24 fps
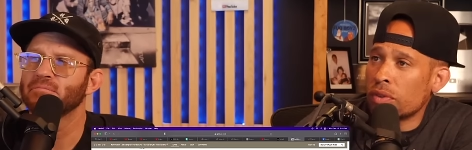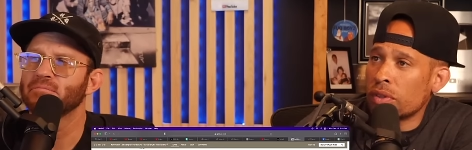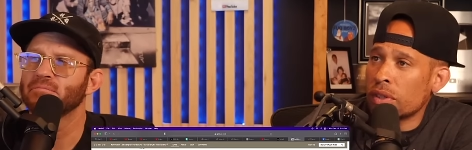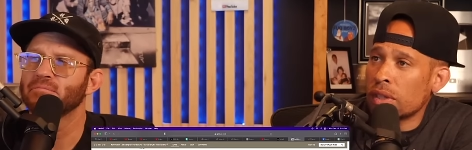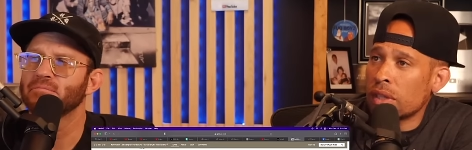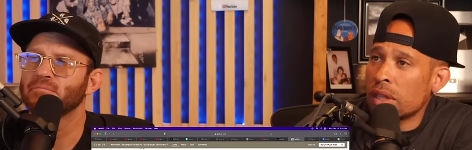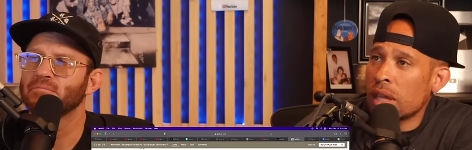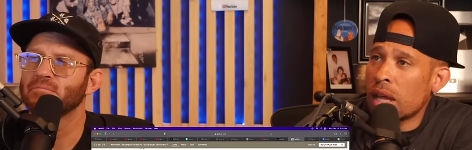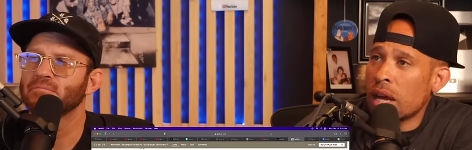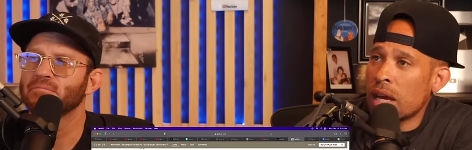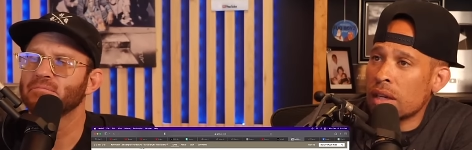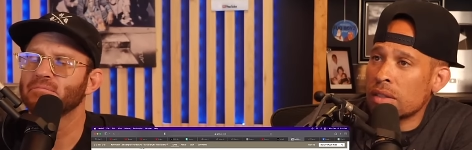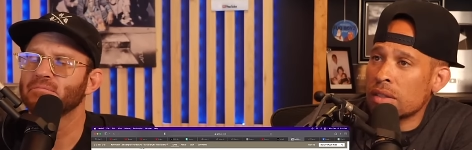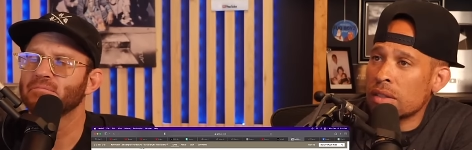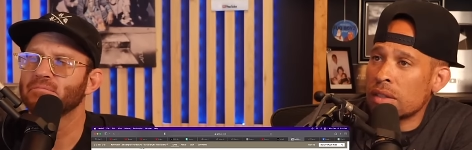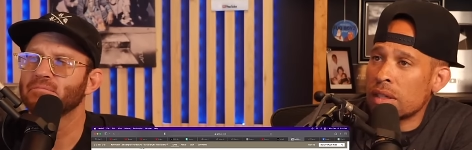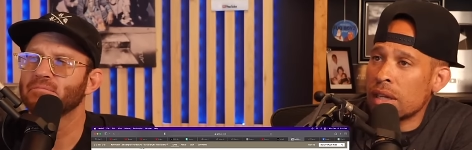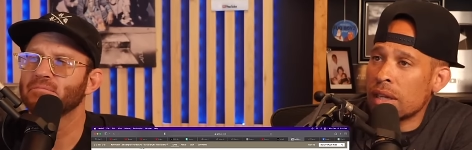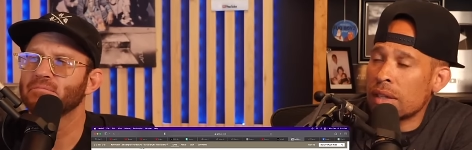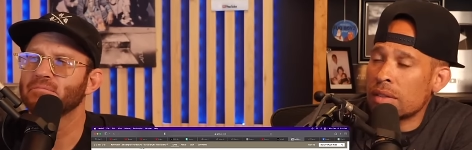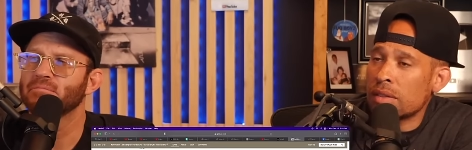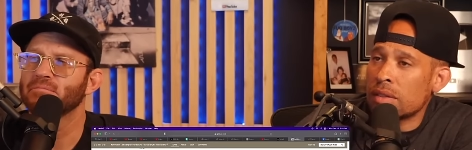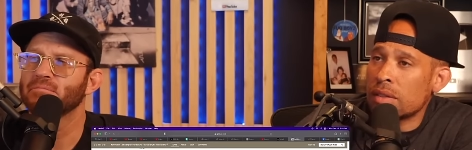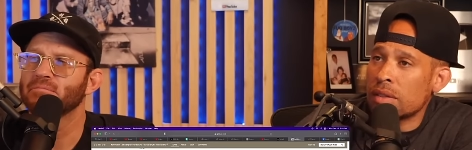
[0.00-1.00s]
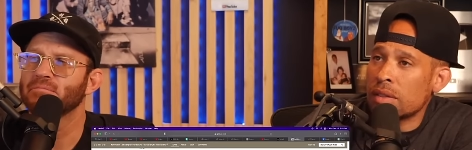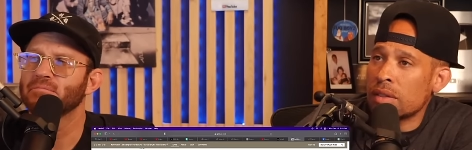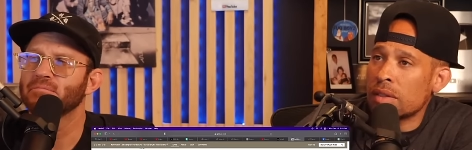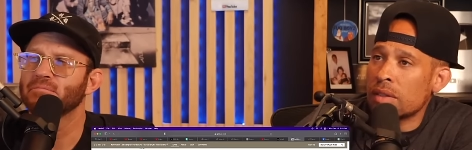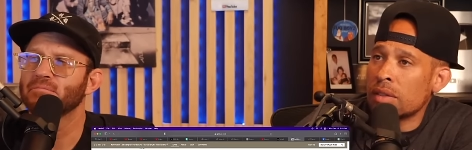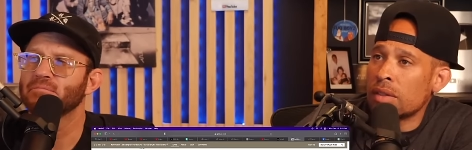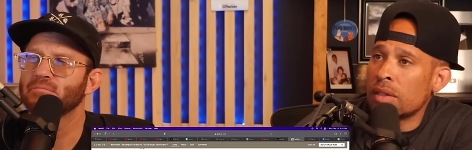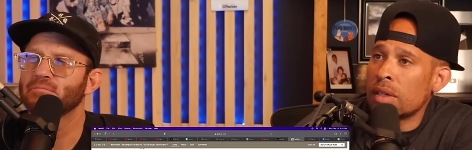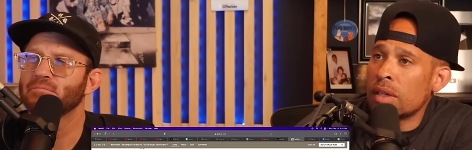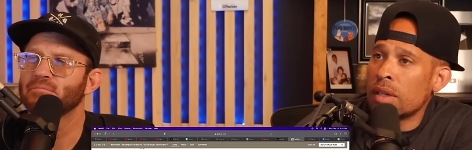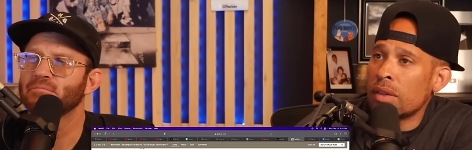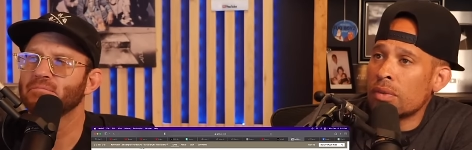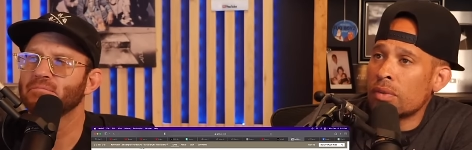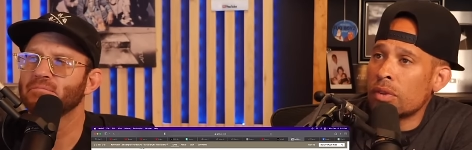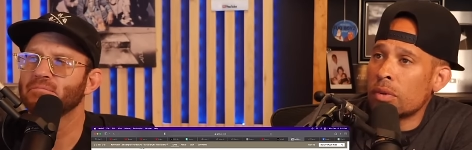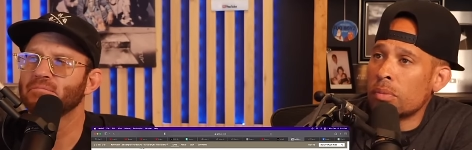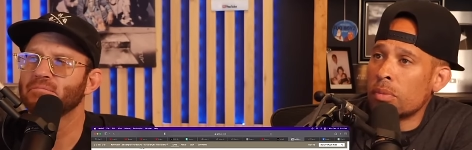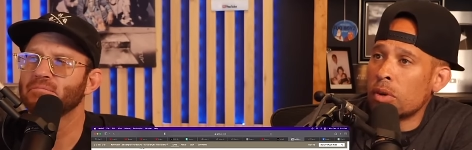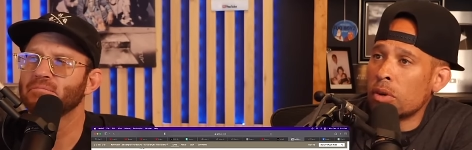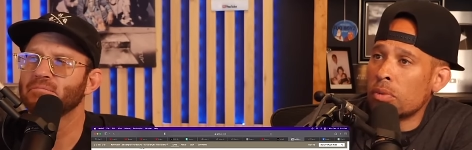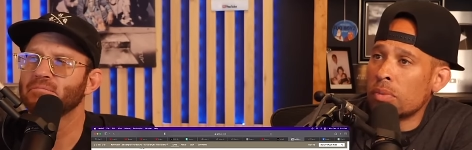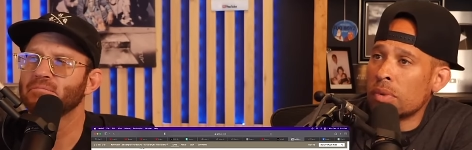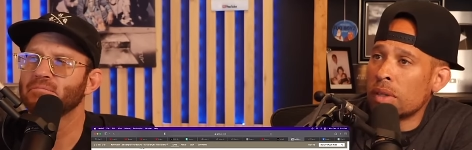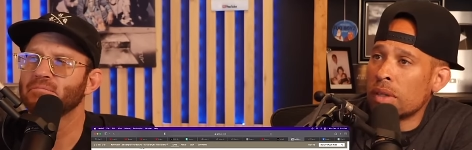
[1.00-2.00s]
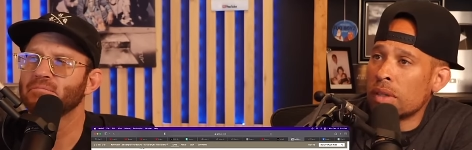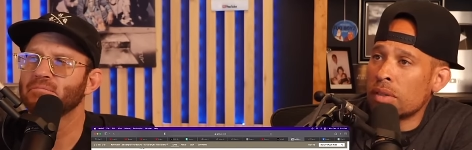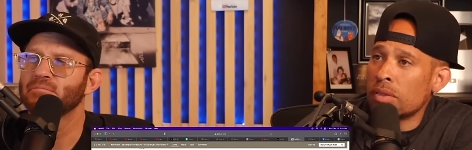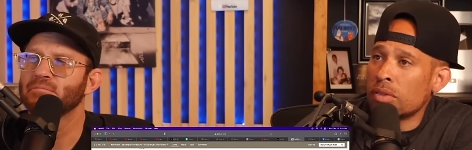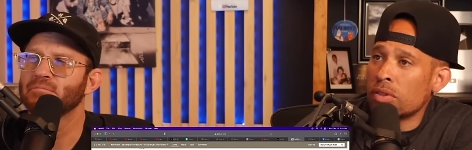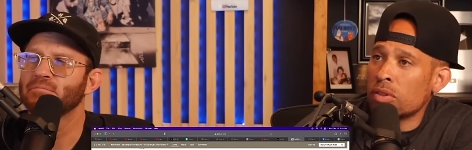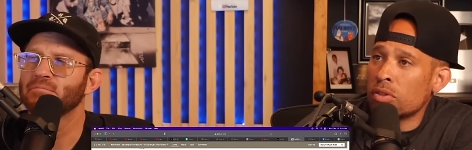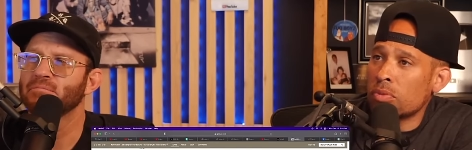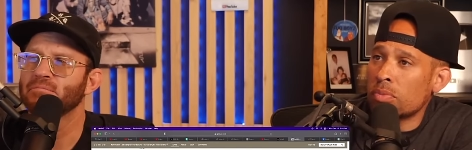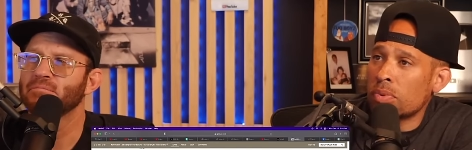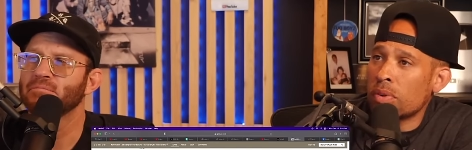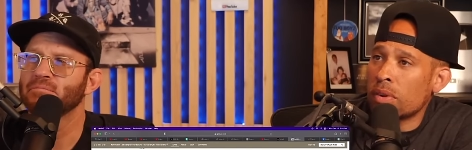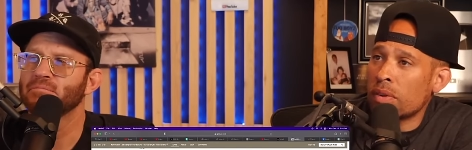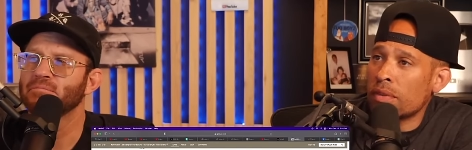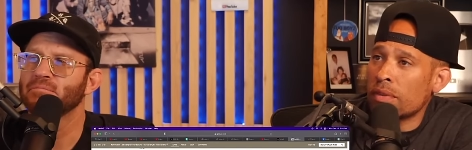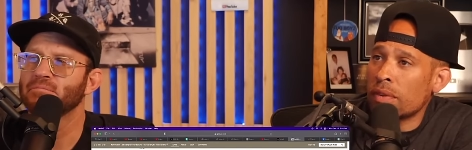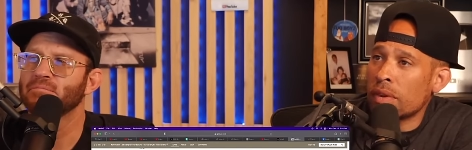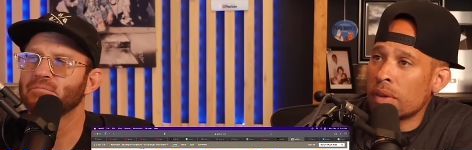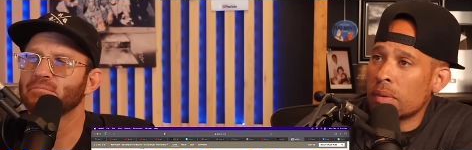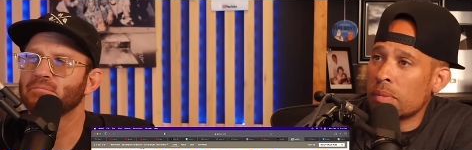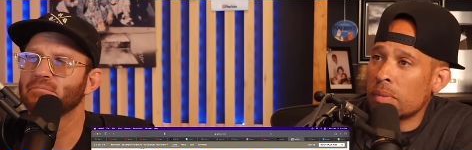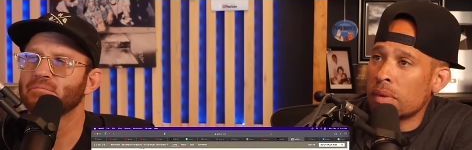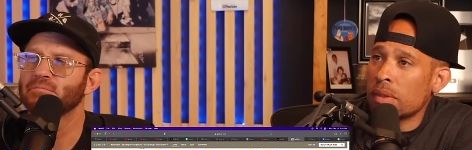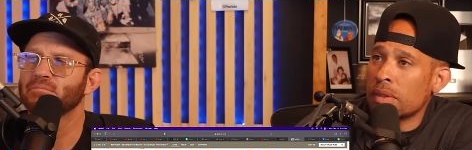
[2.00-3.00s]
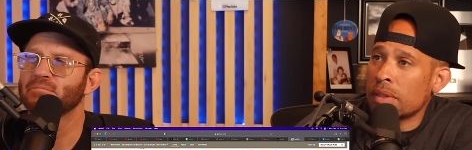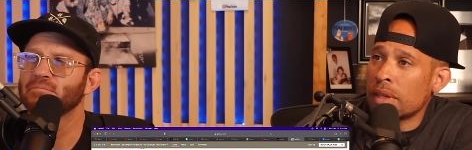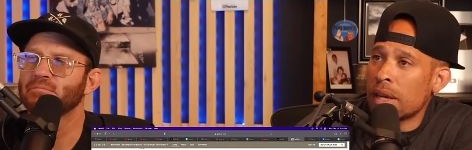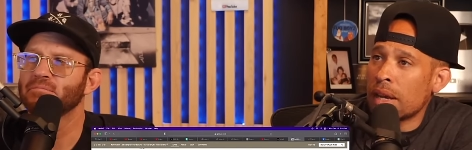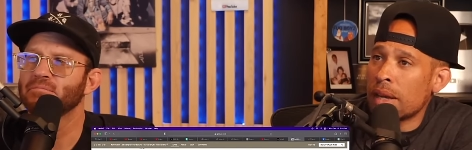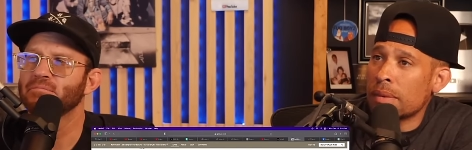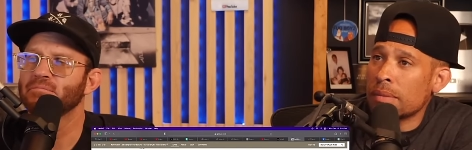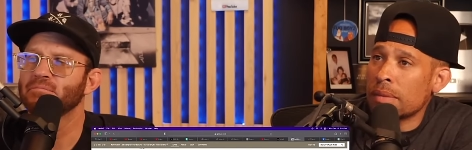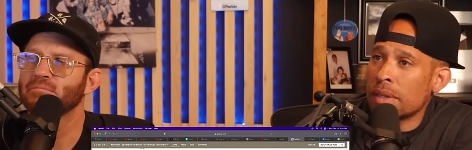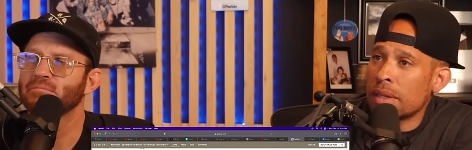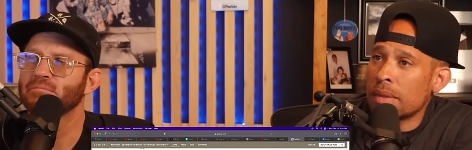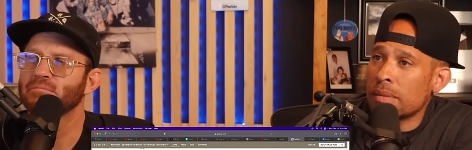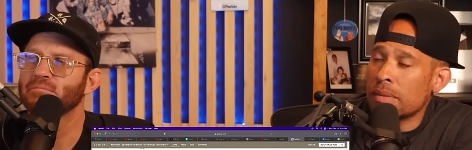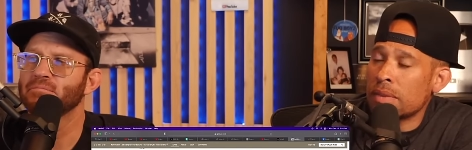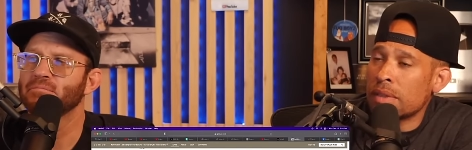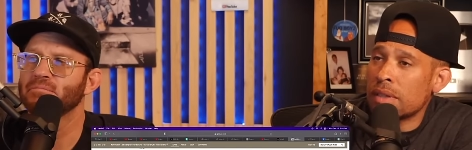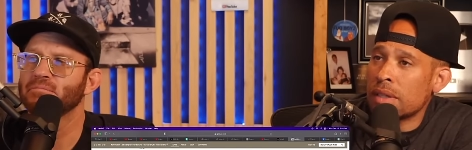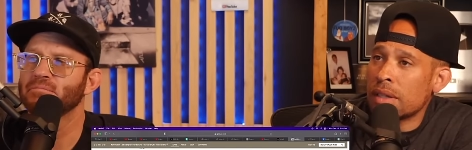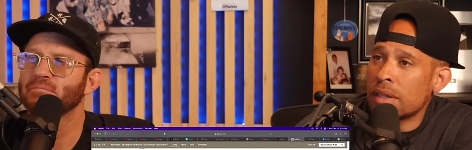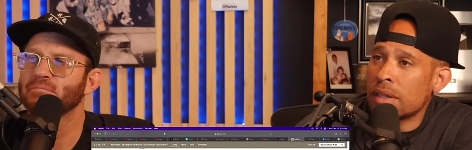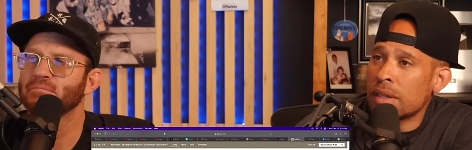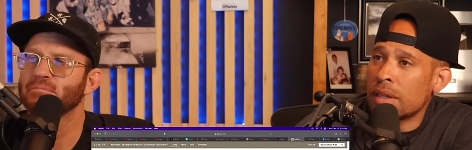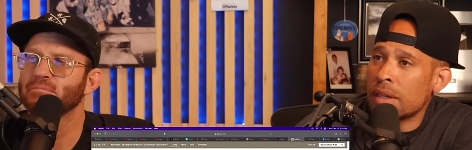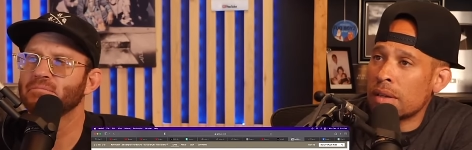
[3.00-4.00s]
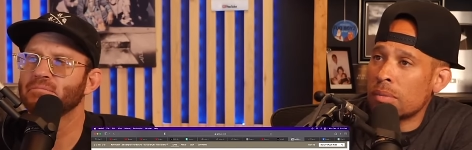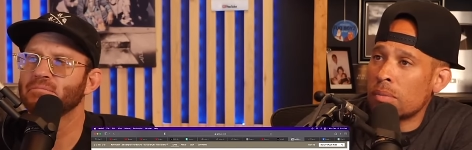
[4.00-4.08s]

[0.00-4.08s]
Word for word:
Speaker 1: The clock stands still. The moment is so perfect, but time keeps ticking.